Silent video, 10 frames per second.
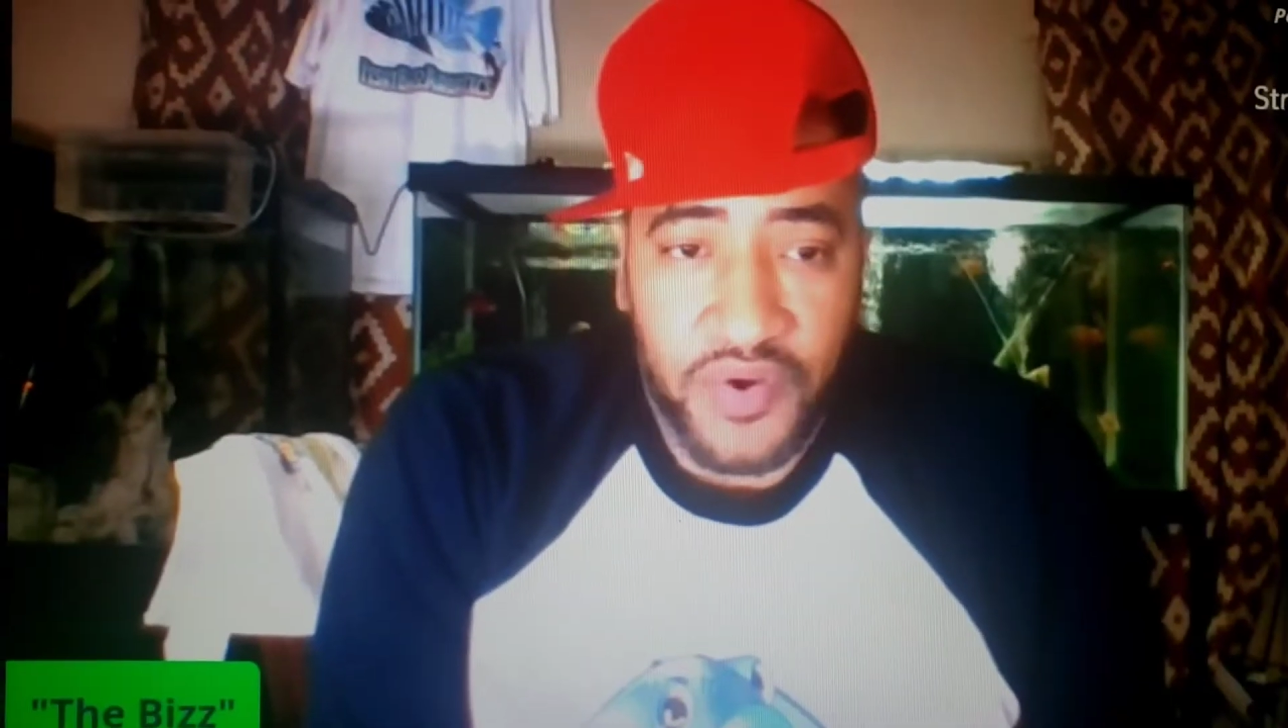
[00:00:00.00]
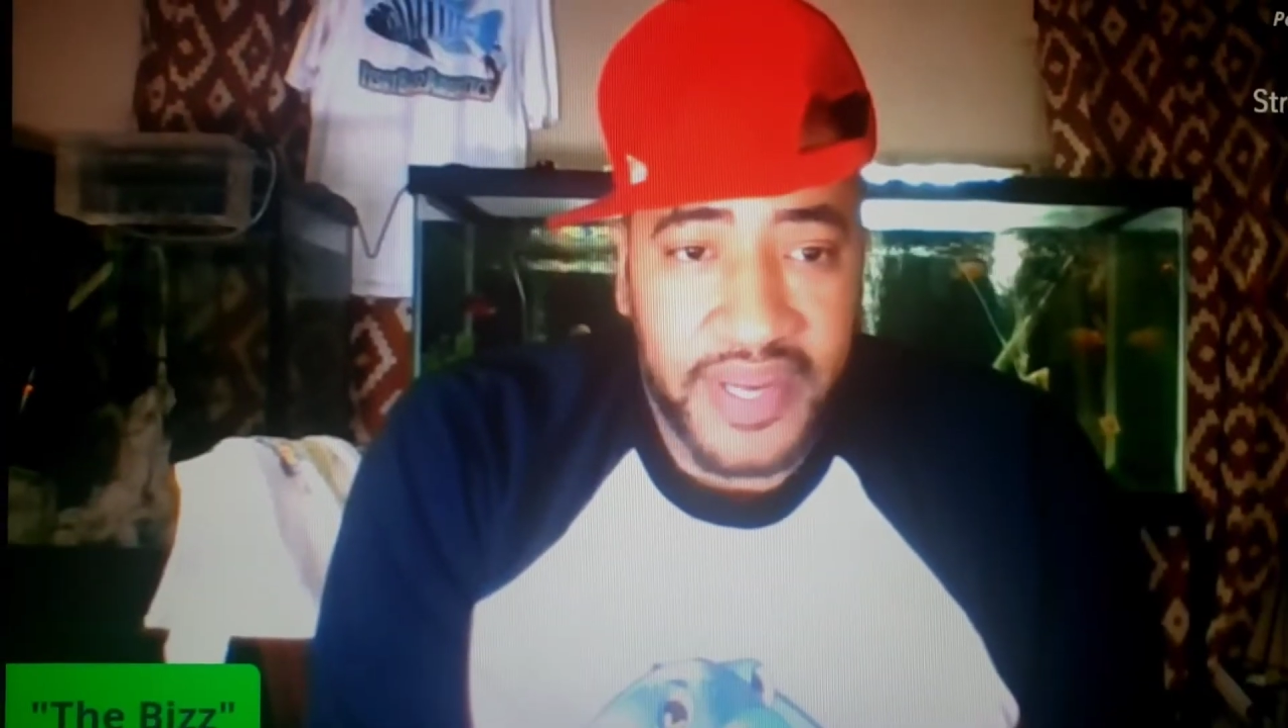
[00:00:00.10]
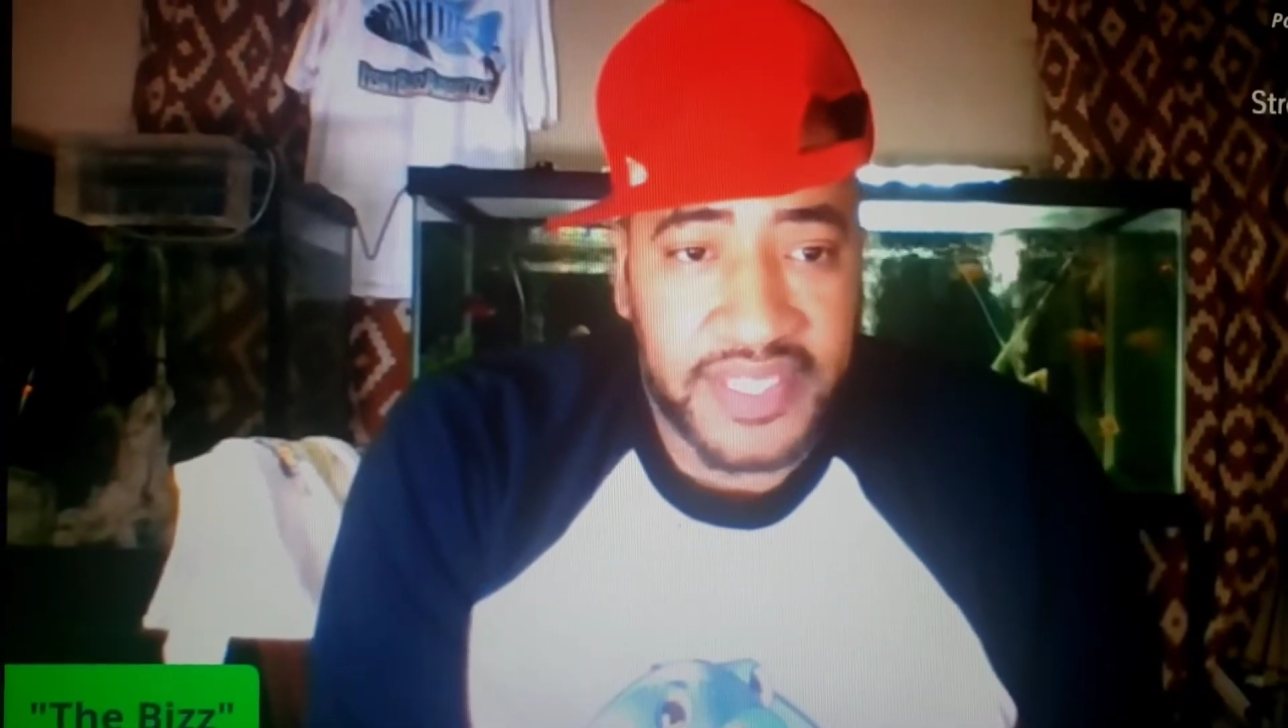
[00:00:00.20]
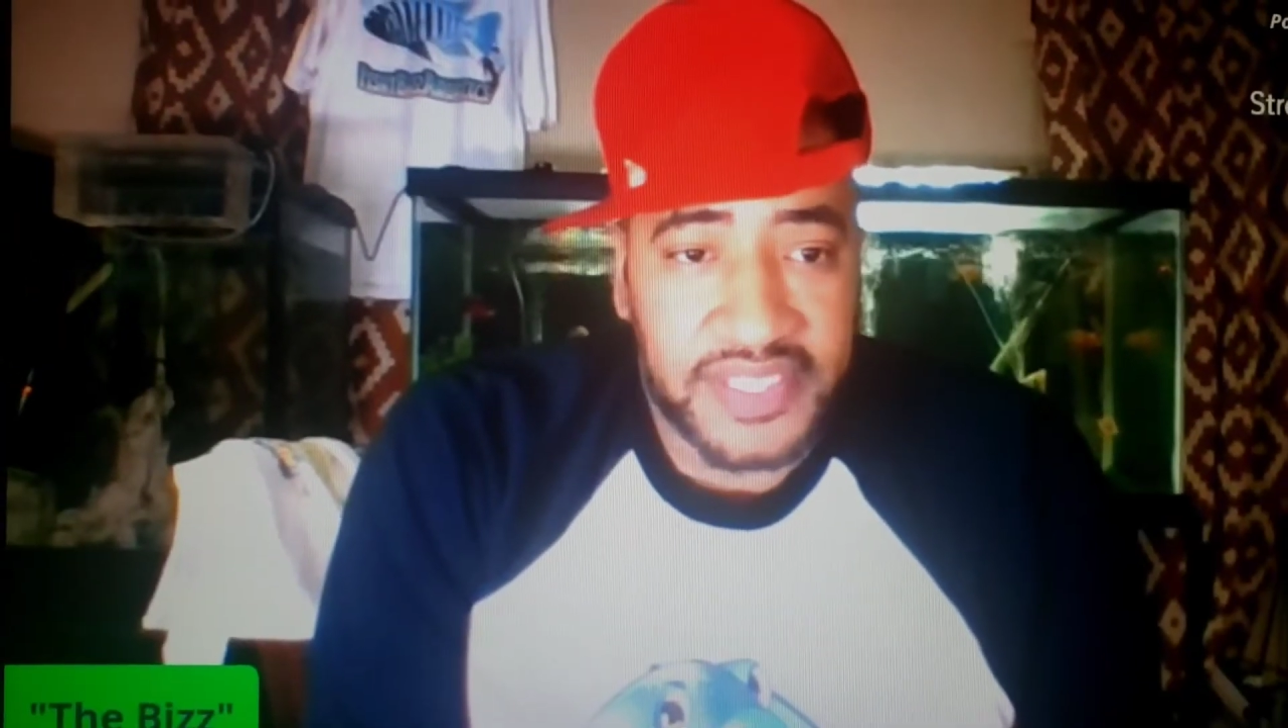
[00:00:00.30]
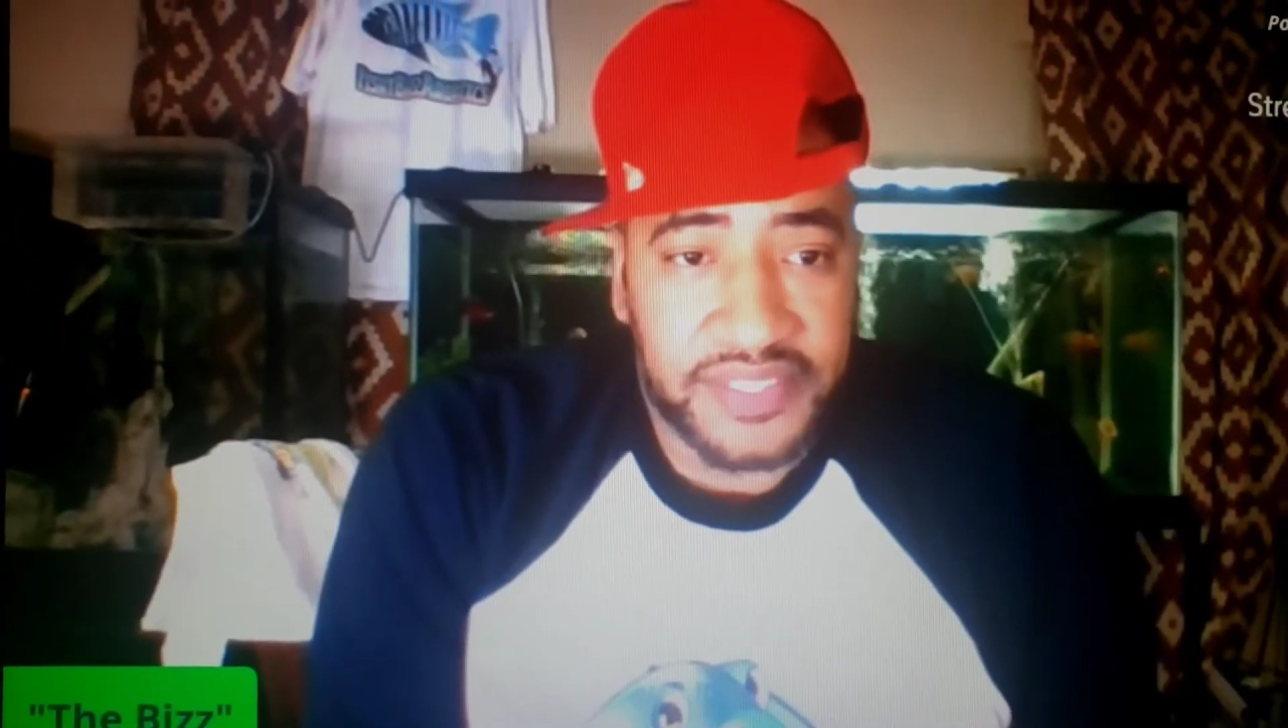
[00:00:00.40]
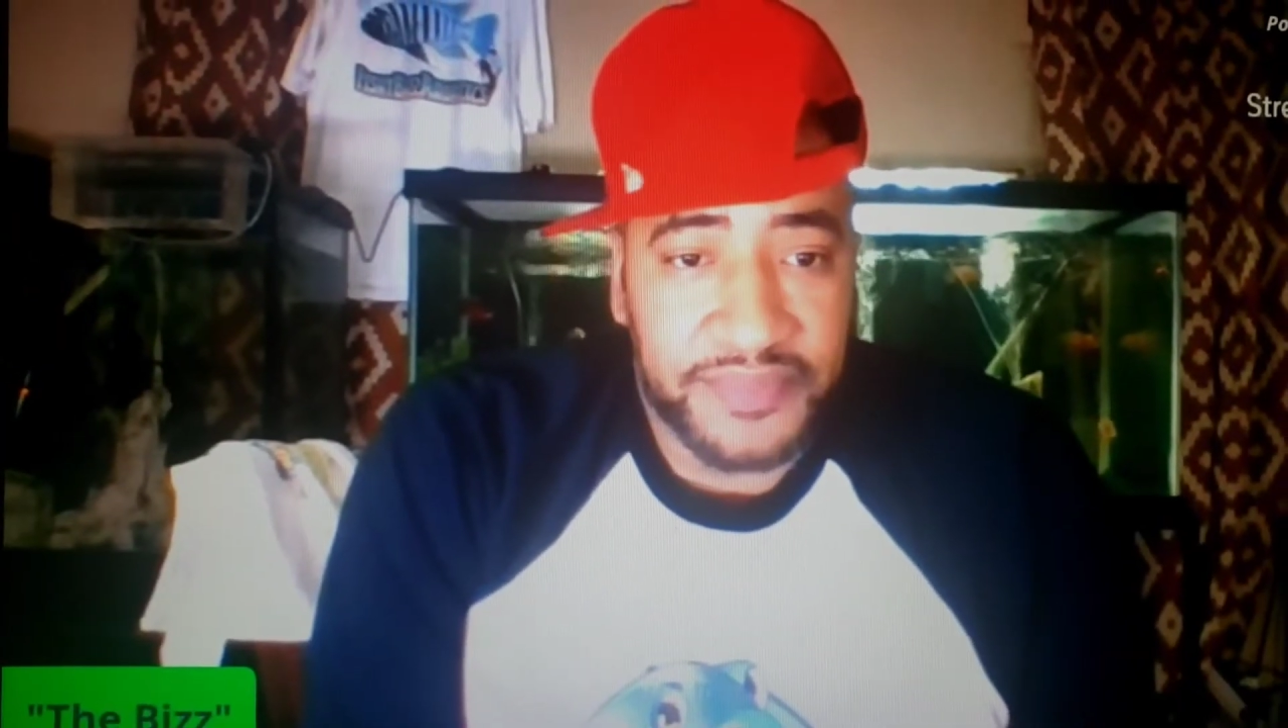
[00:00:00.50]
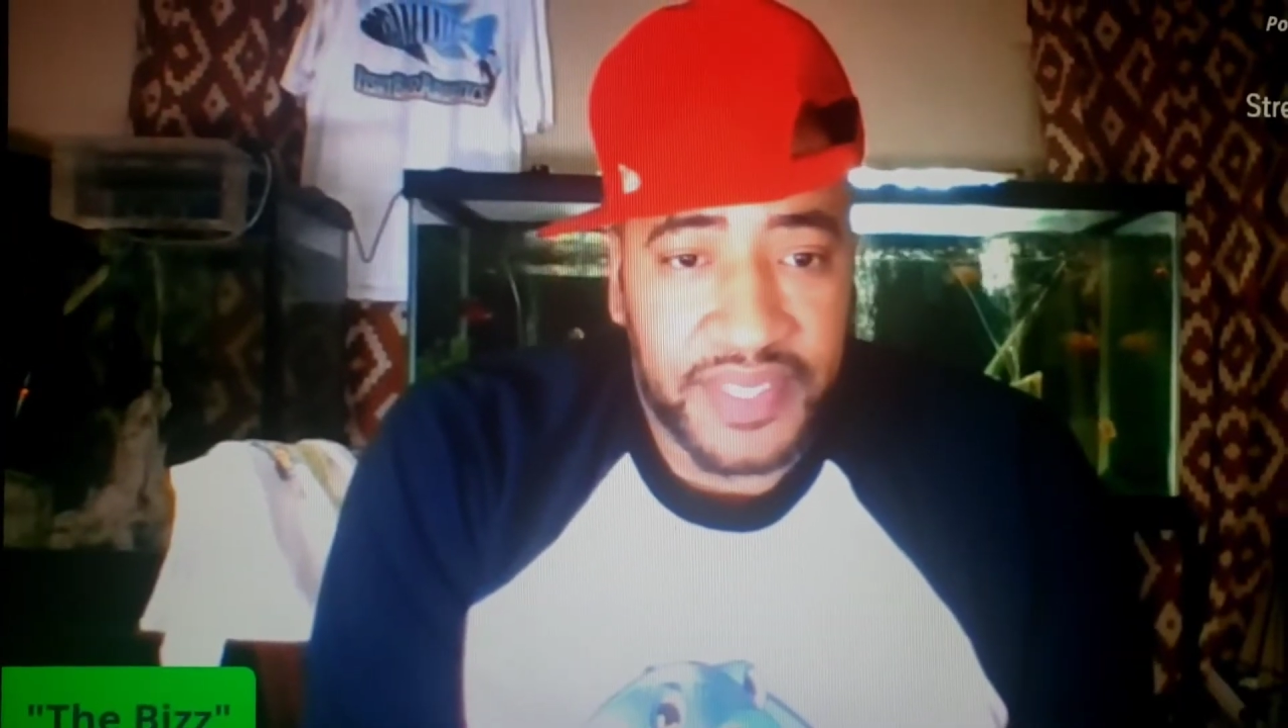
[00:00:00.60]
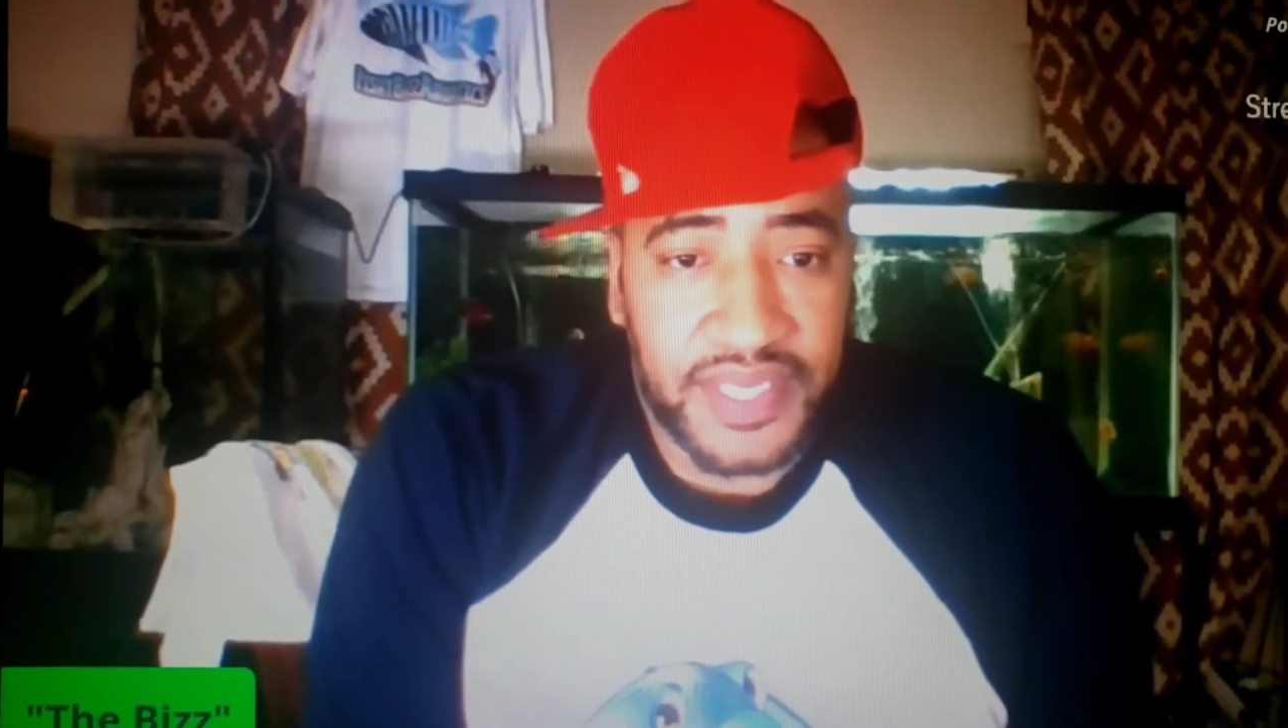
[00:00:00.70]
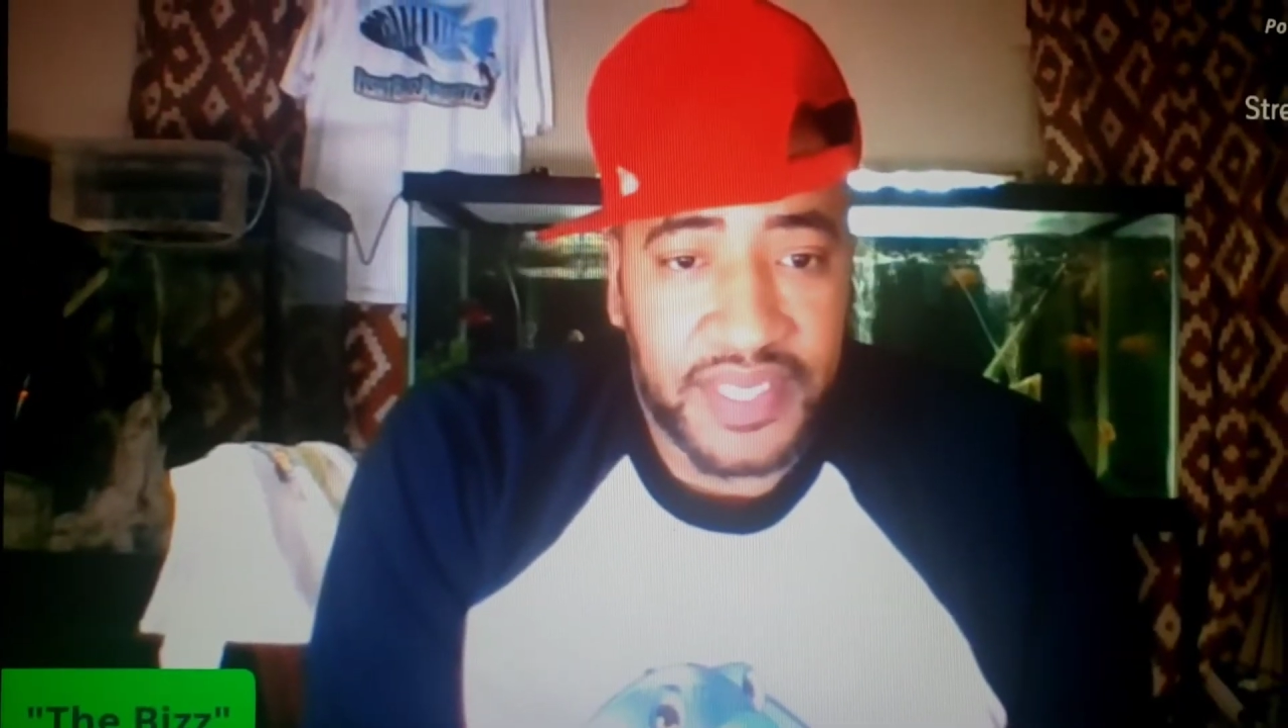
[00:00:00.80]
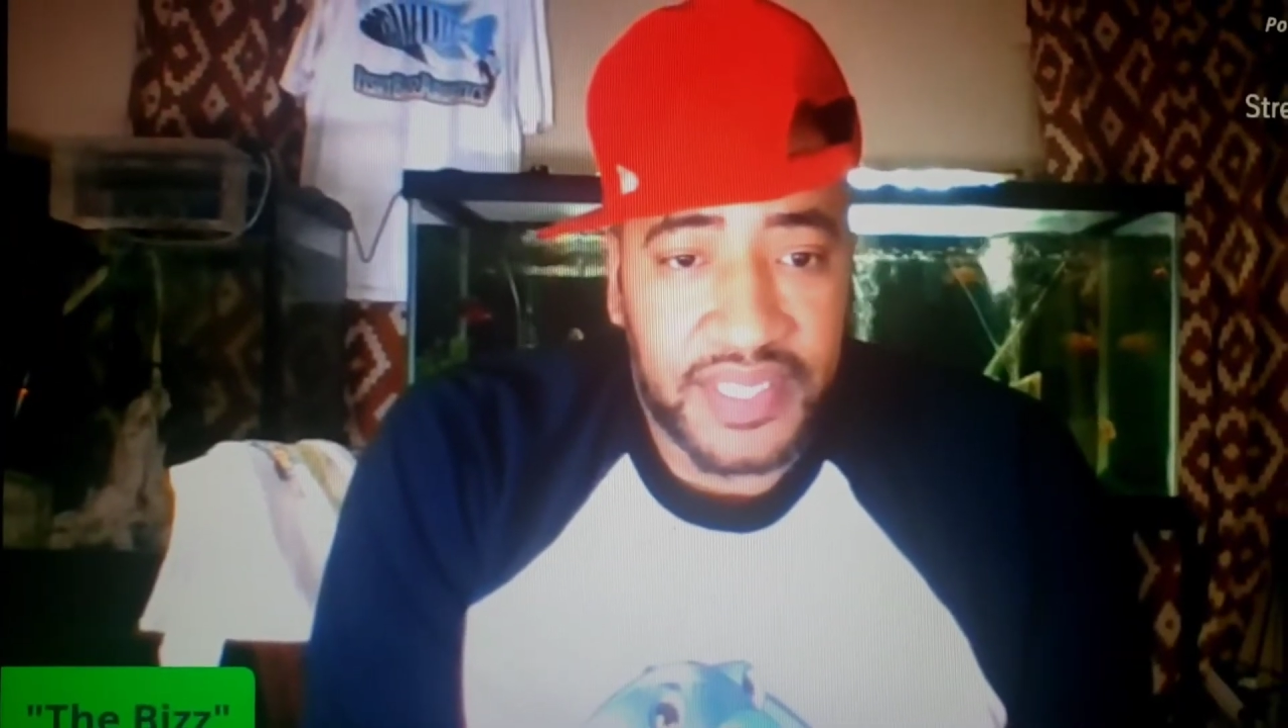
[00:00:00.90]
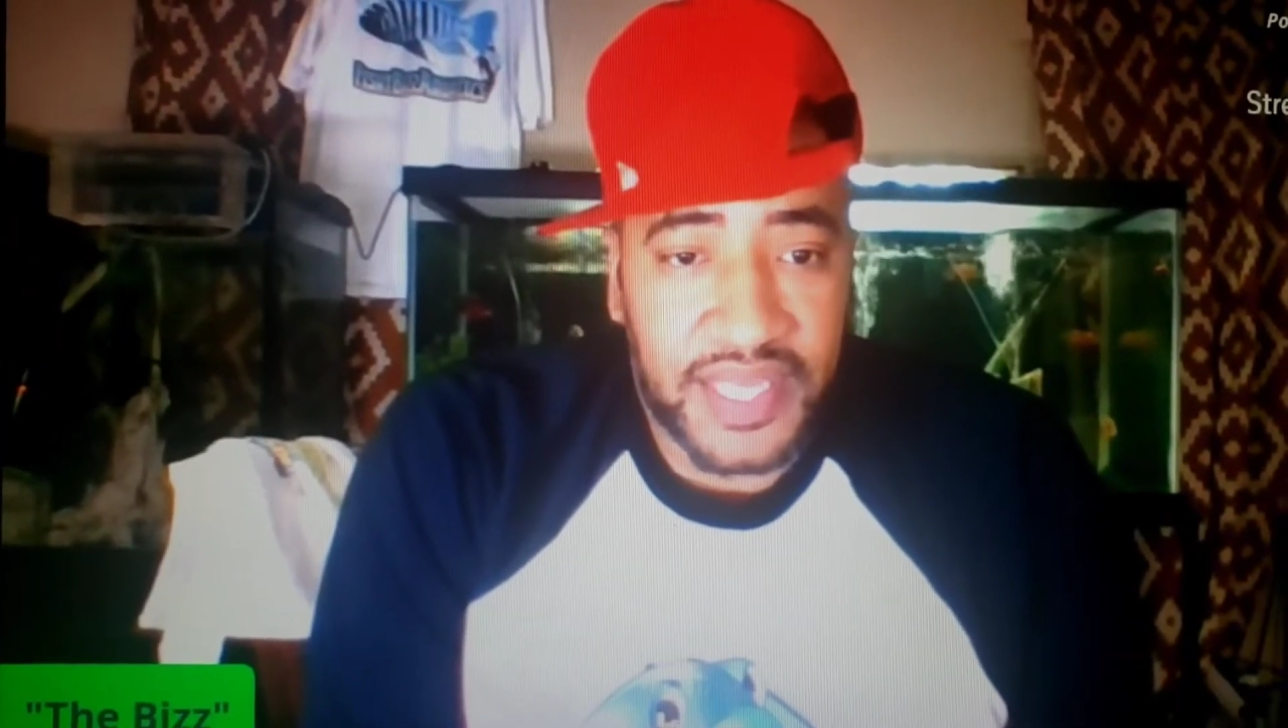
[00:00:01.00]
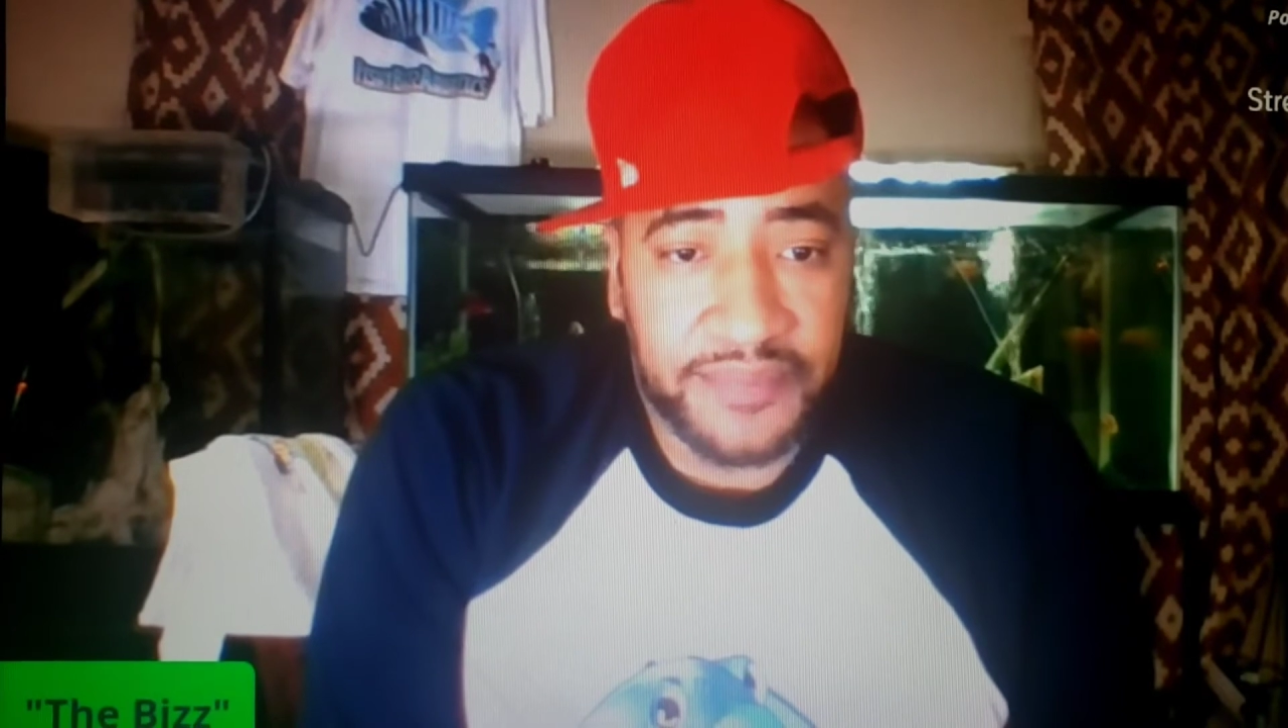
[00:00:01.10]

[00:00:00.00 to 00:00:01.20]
crazy, man.